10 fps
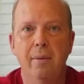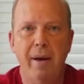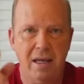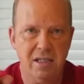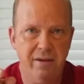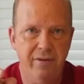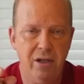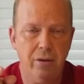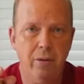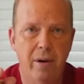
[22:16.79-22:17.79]
Pass the
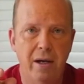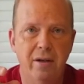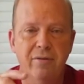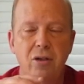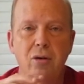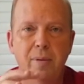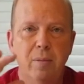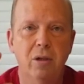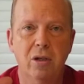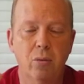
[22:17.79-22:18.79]
video around if you know people that are